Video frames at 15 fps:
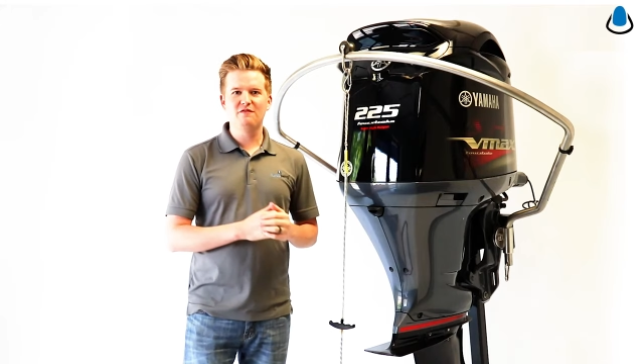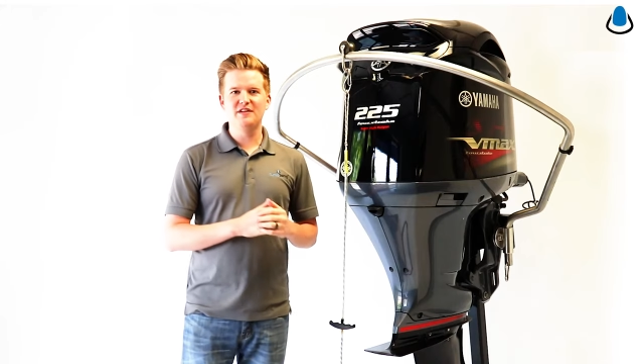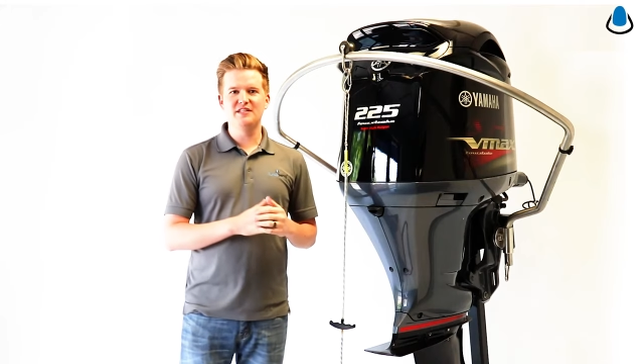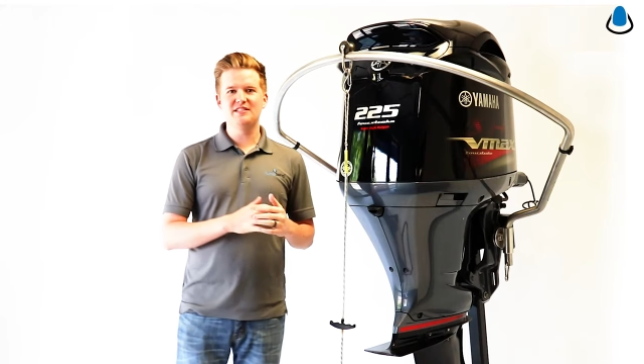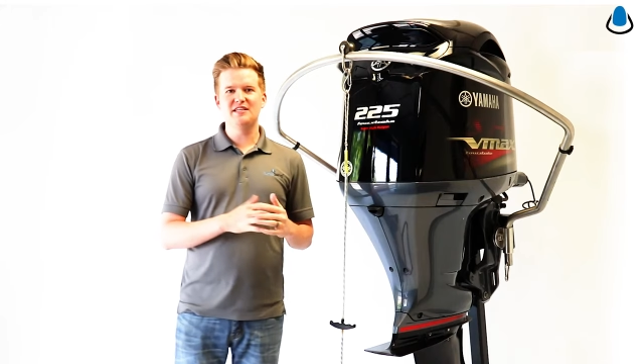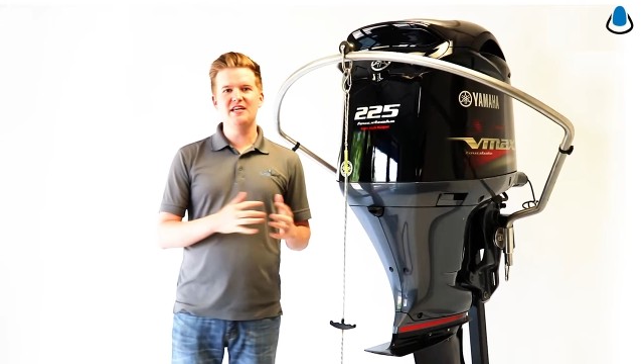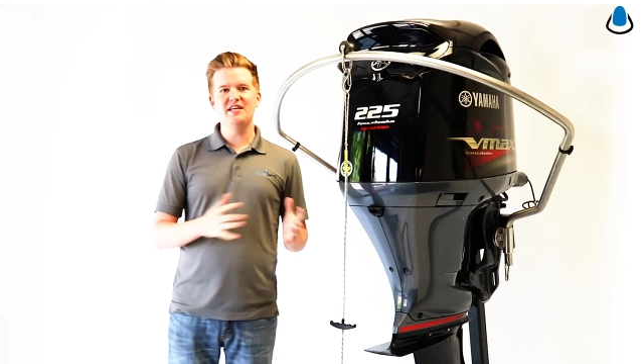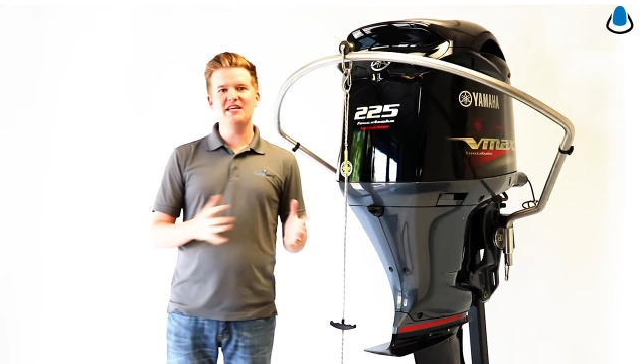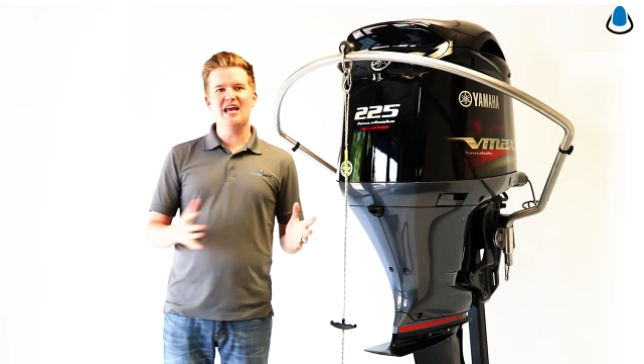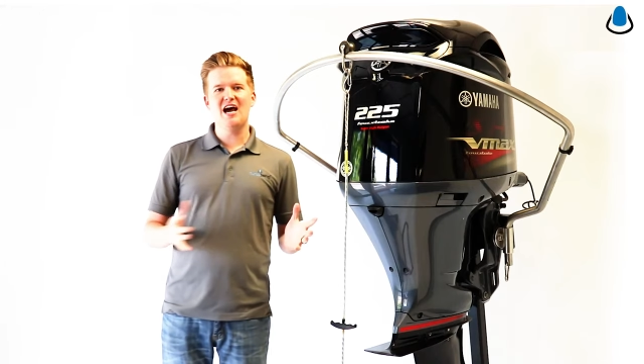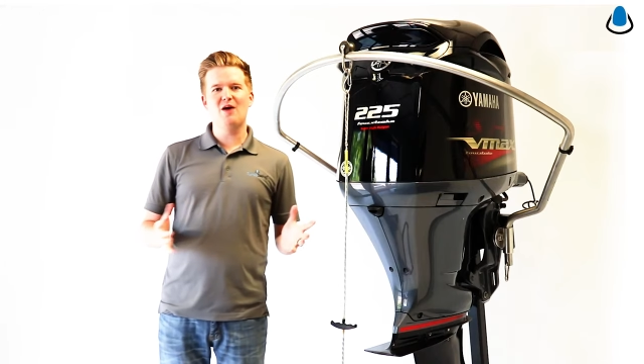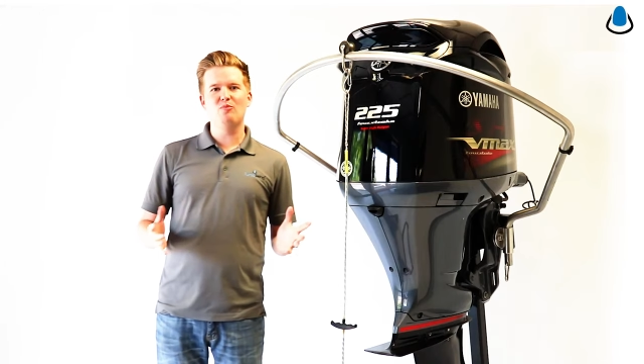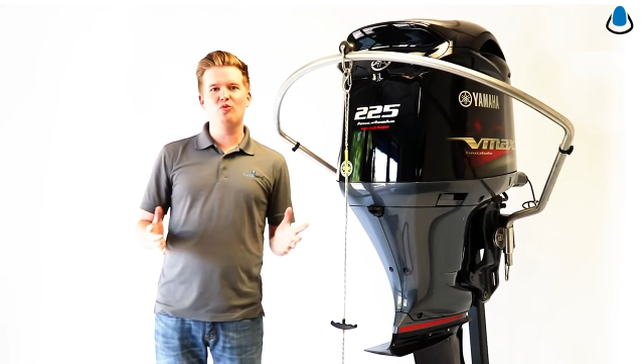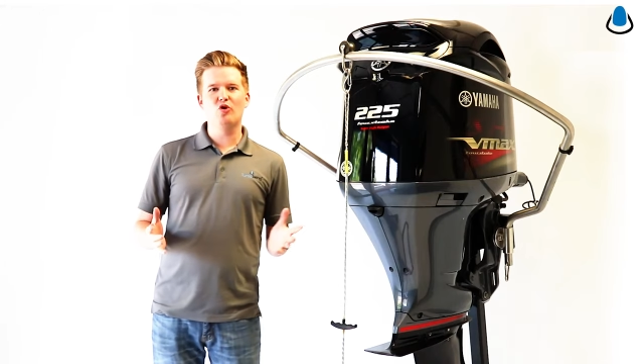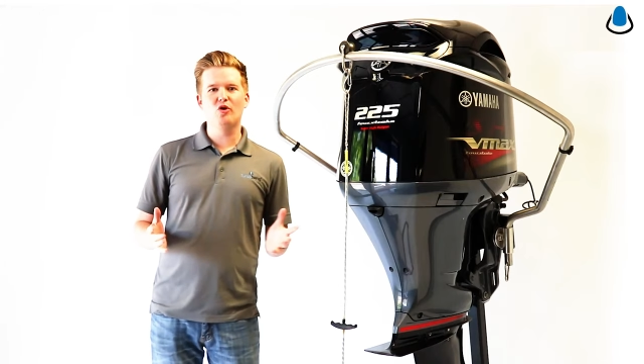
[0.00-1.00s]
fits any
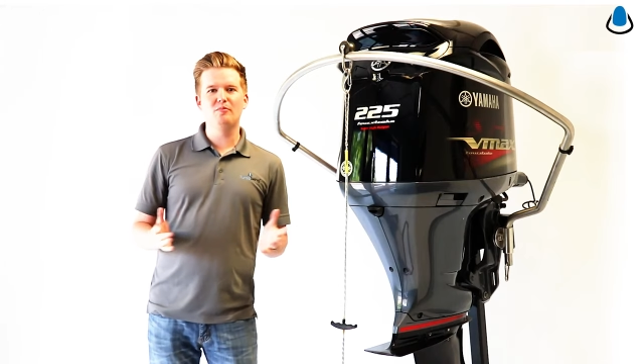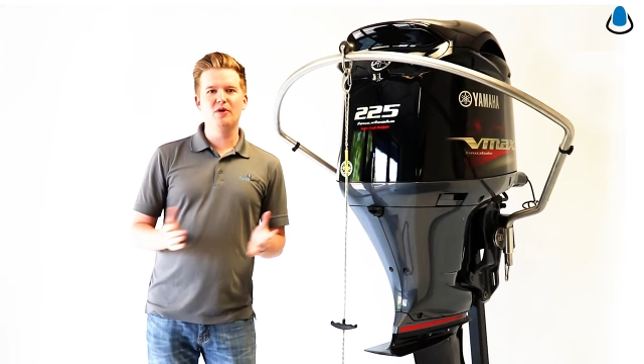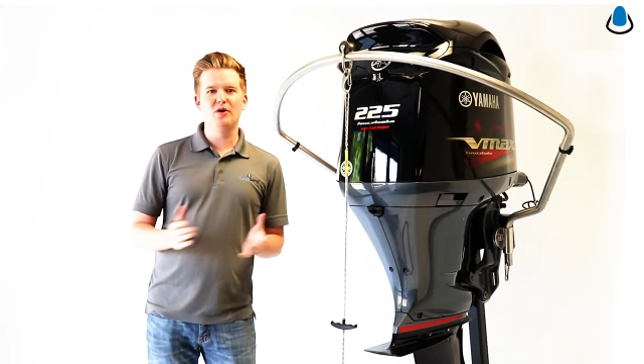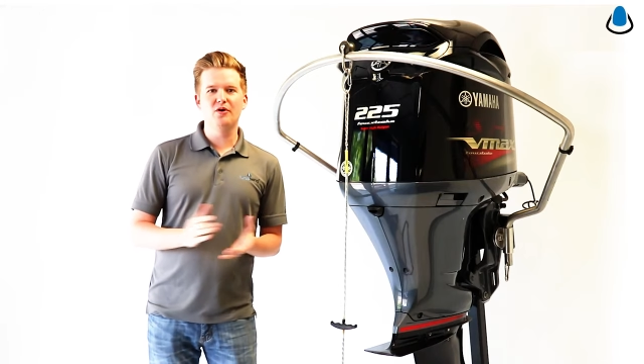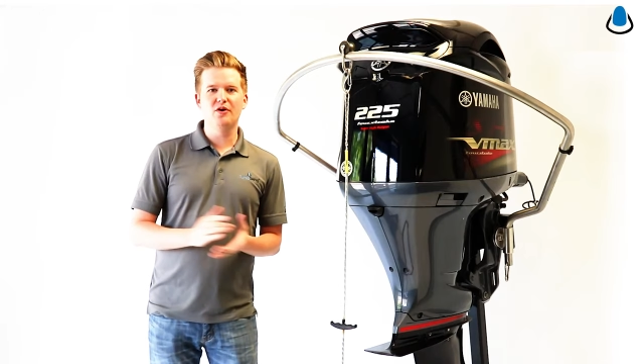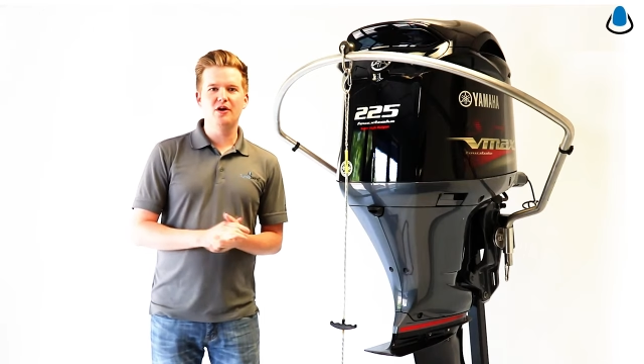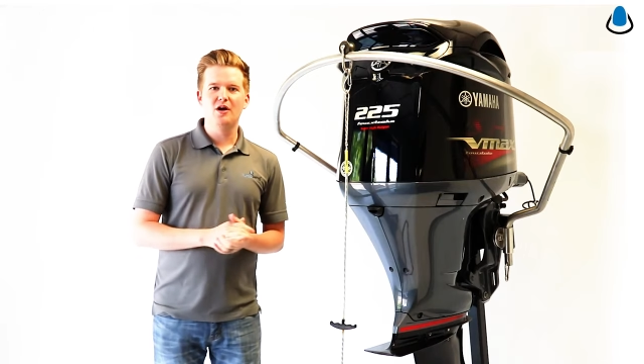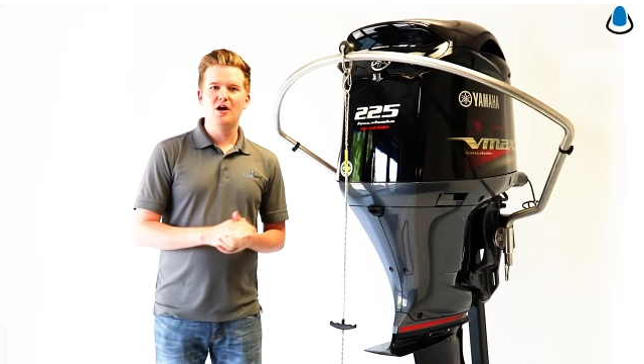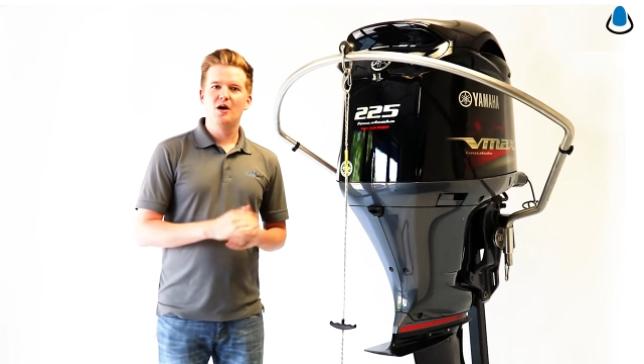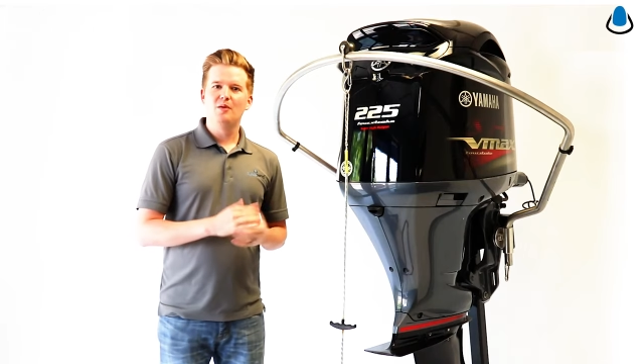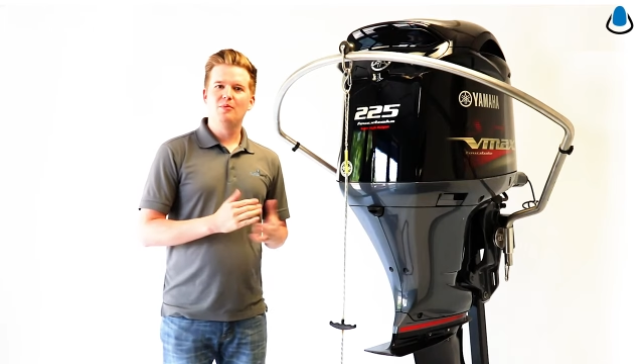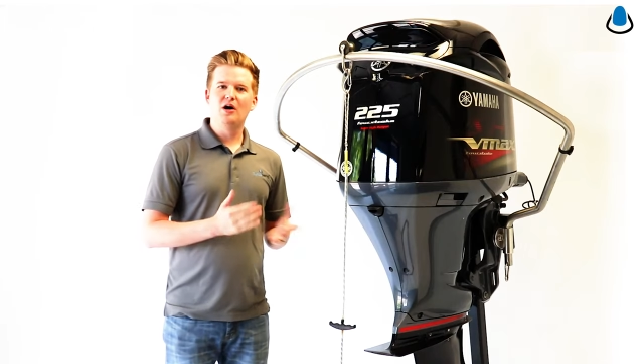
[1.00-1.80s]
outboard motor,